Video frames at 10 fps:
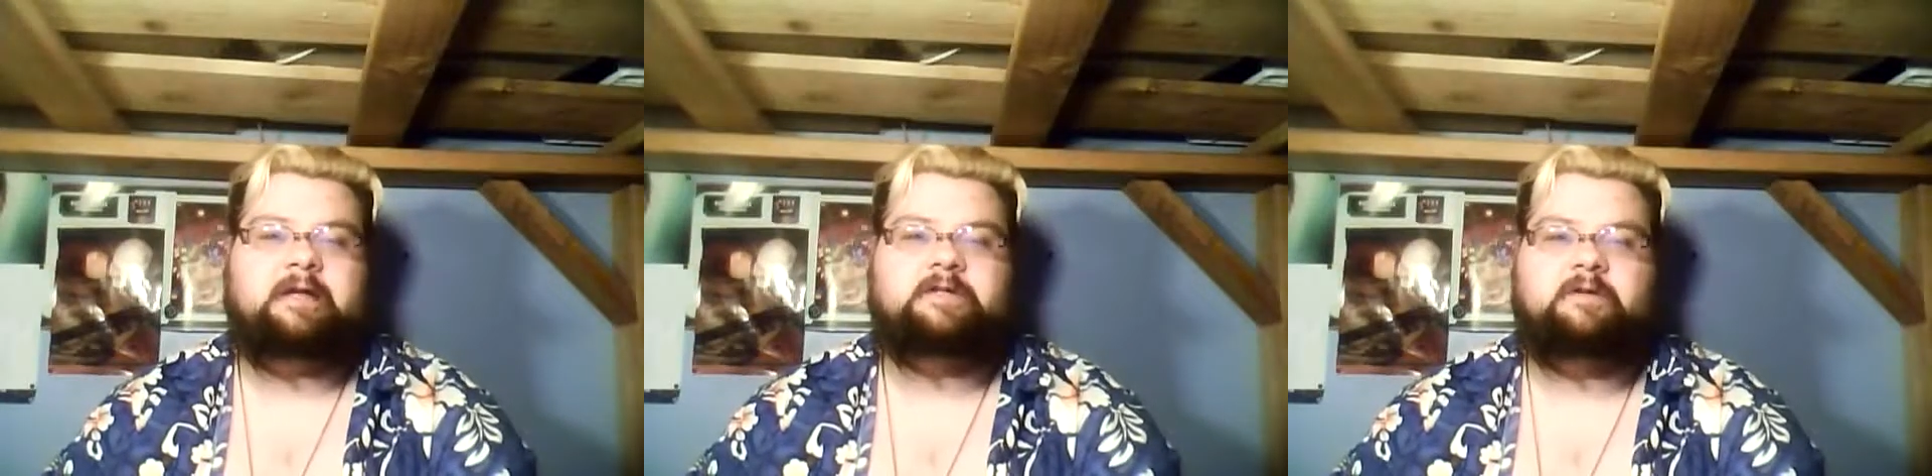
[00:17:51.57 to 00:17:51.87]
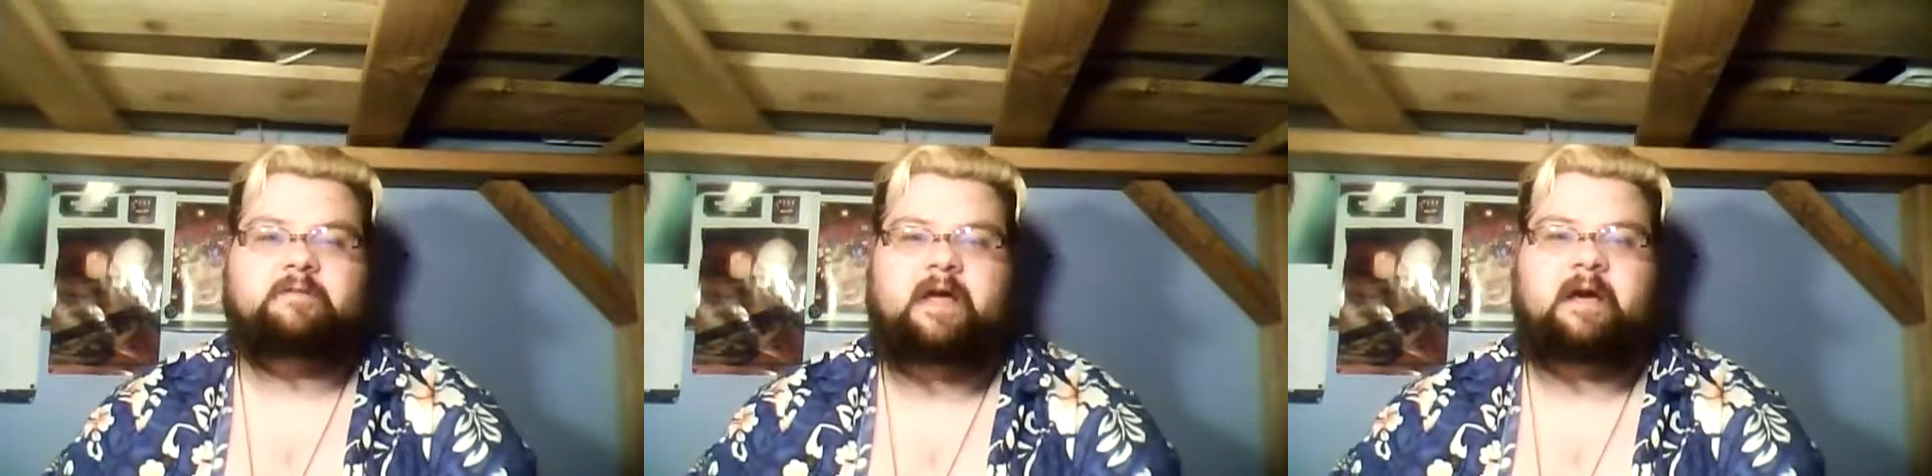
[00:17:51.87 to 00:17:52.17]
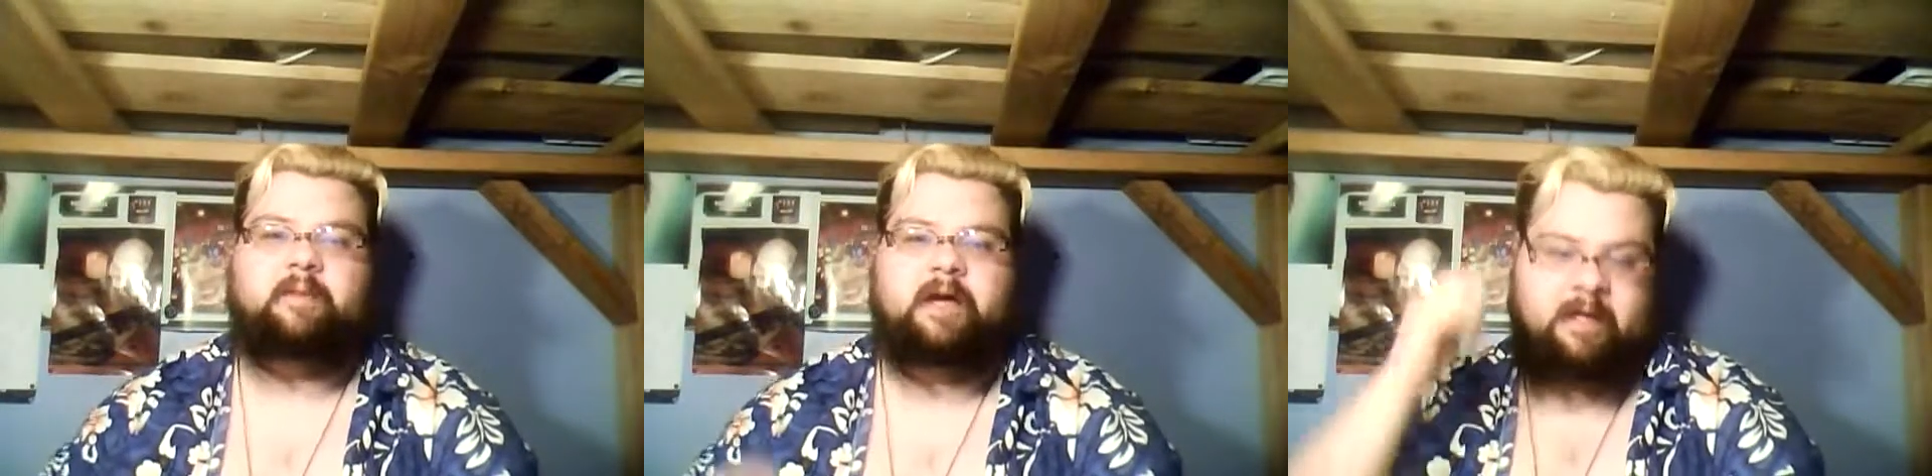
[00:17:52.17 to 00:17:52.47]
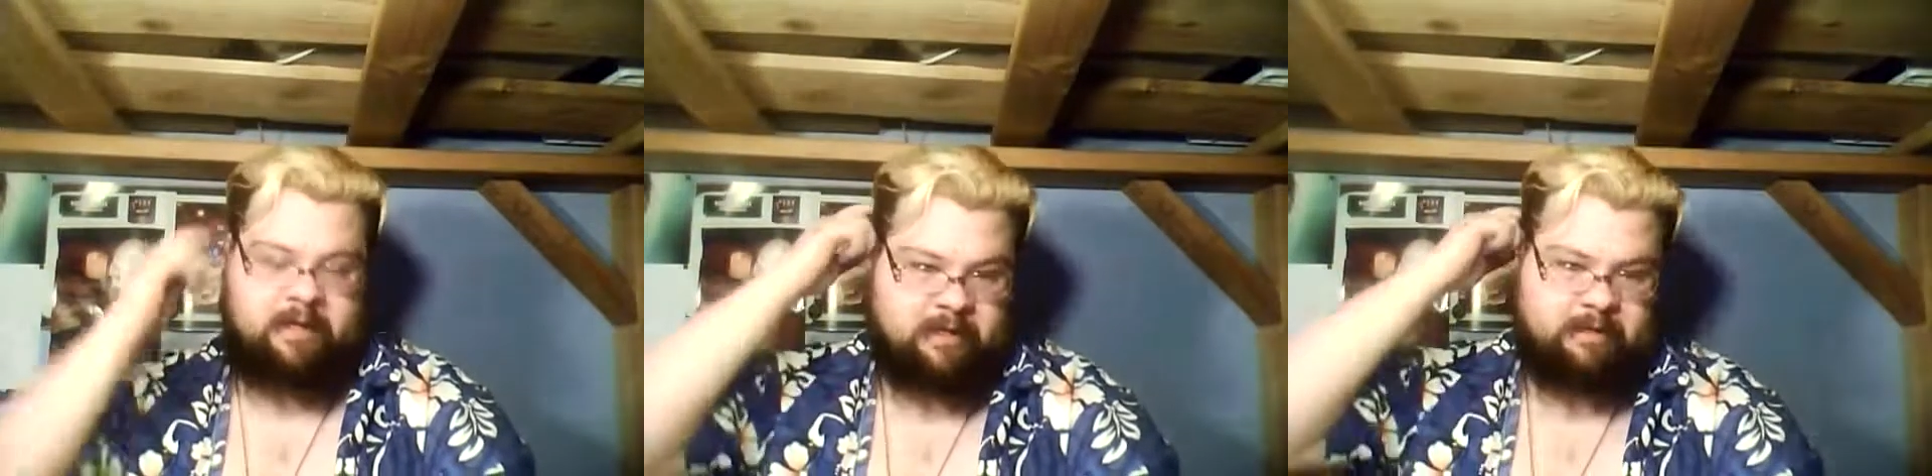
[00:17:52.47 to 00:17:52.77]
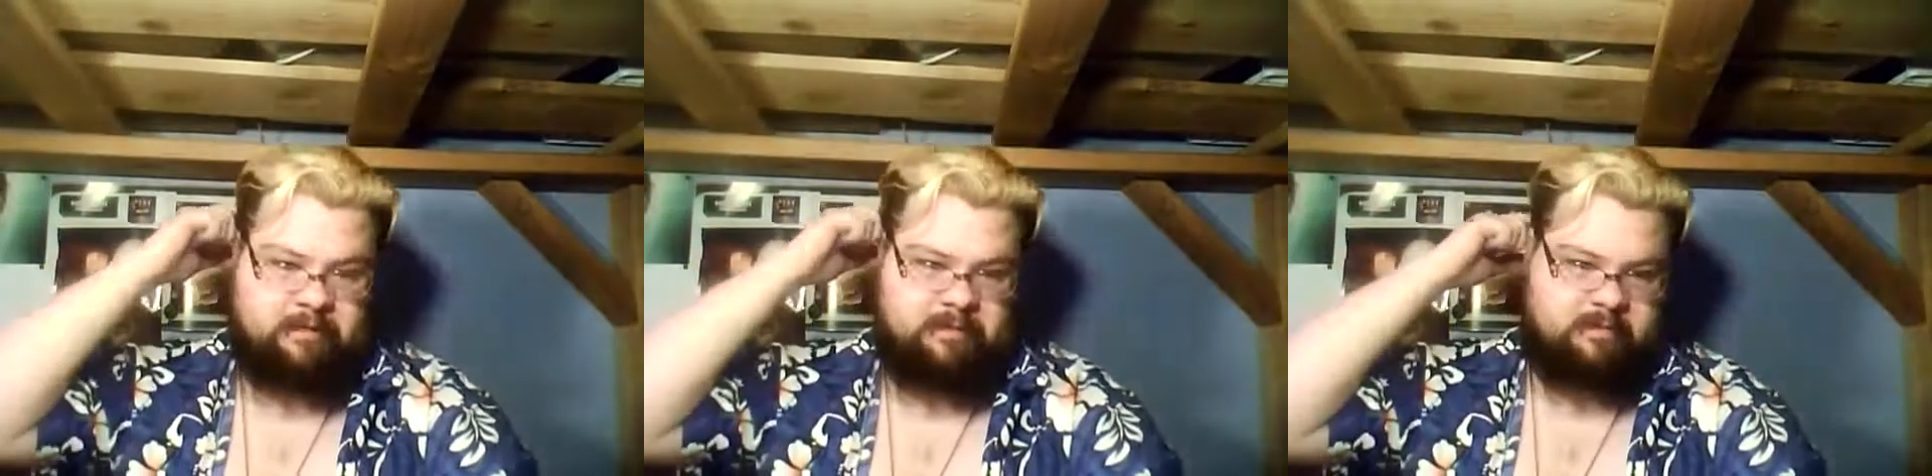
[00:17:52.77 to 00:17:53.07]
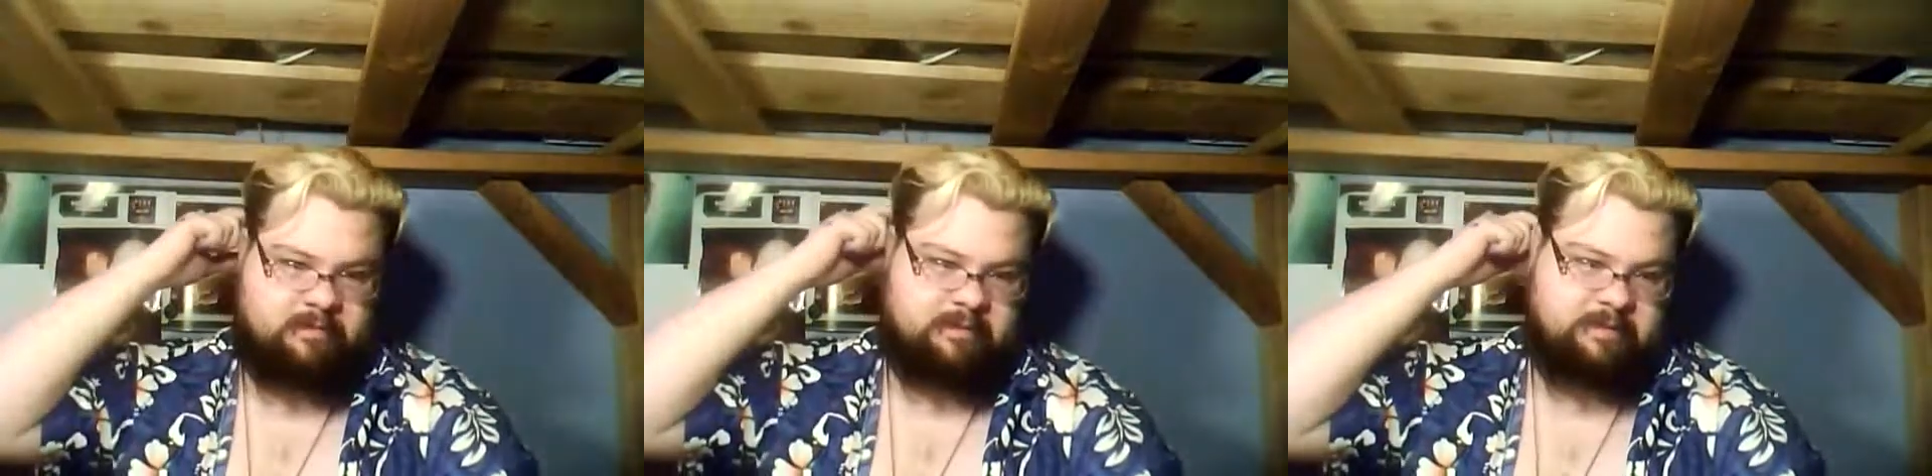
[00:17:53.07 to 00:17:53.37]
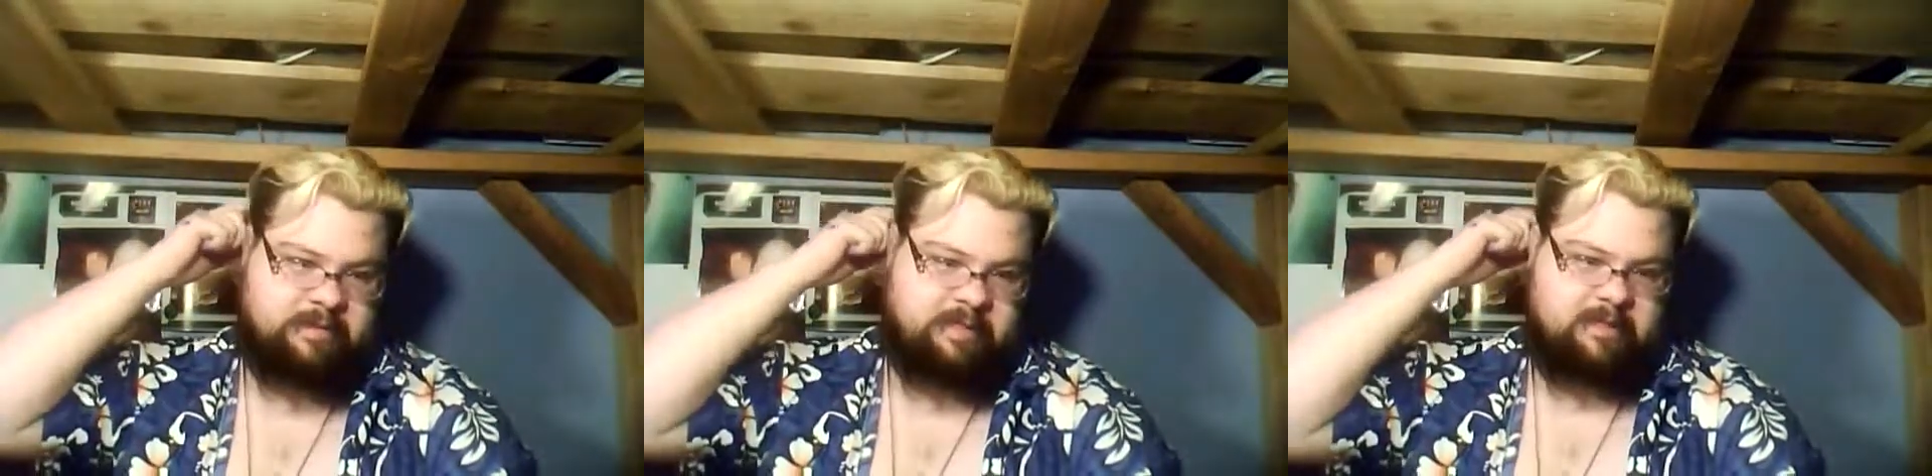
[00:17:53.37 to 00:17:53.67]
I should have got my
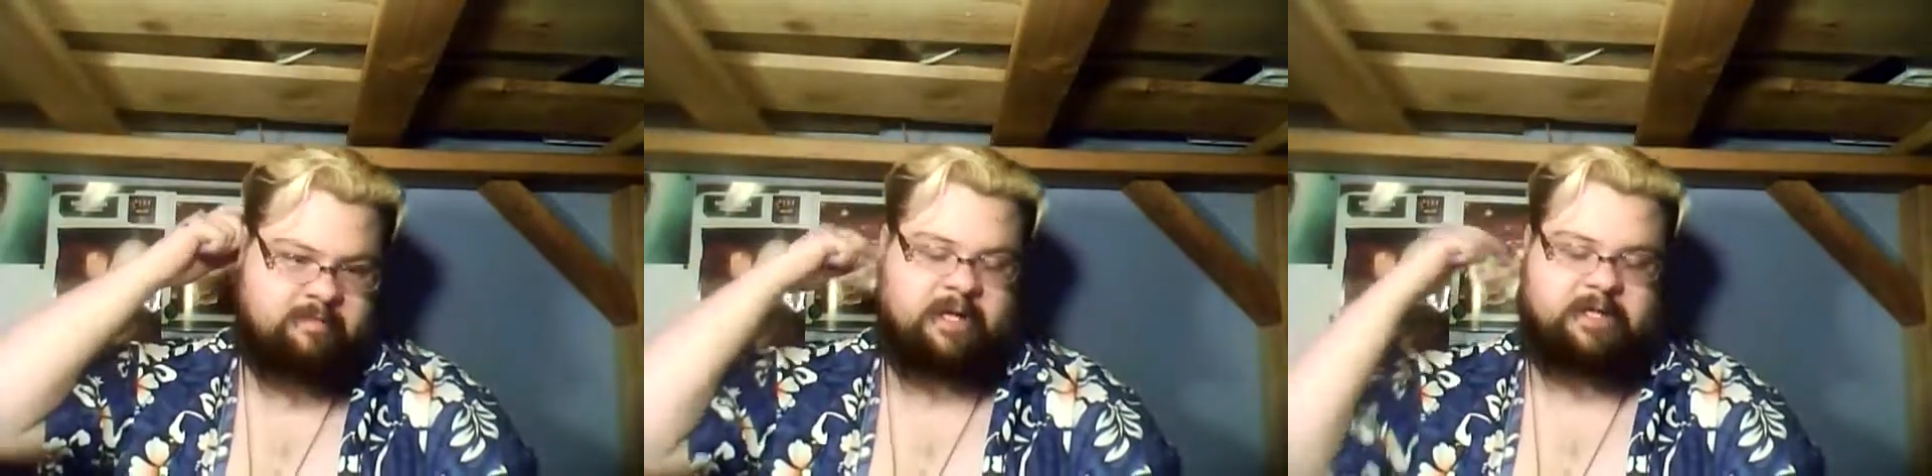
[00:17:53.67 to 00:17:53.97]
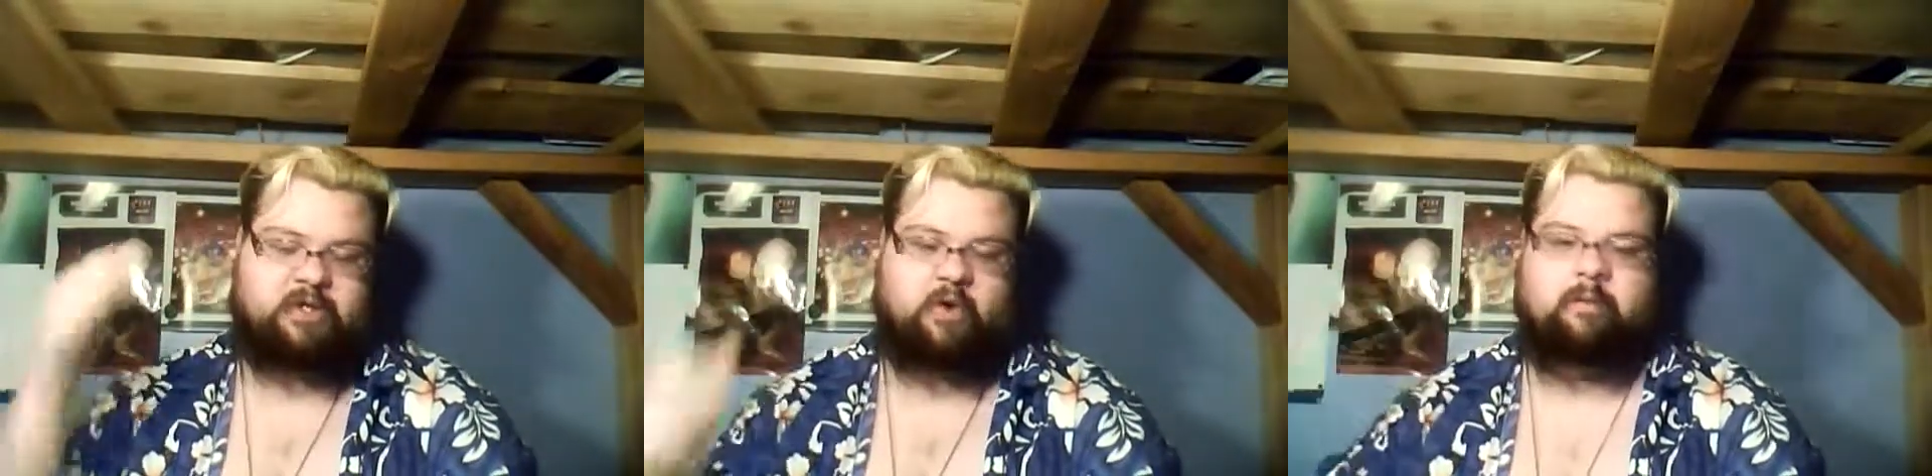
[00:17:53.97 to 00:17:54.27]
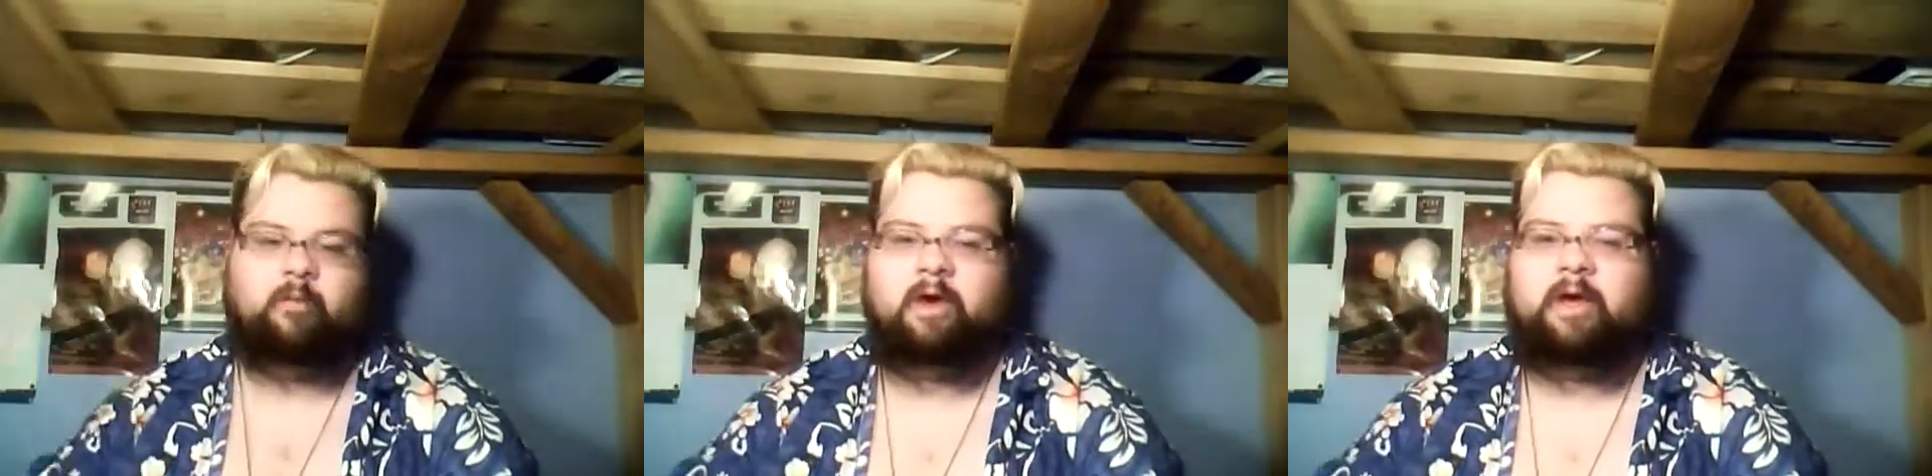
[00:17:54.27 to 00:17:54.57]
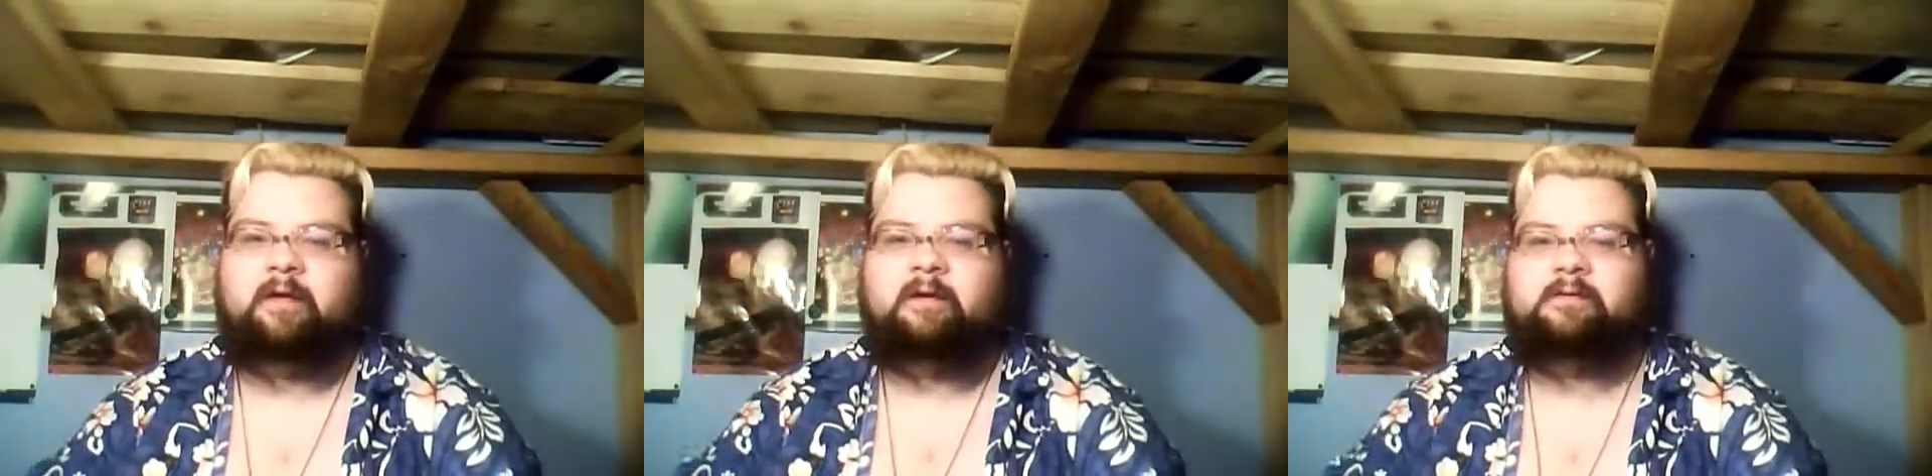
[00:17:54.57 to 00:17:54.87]
my soy boy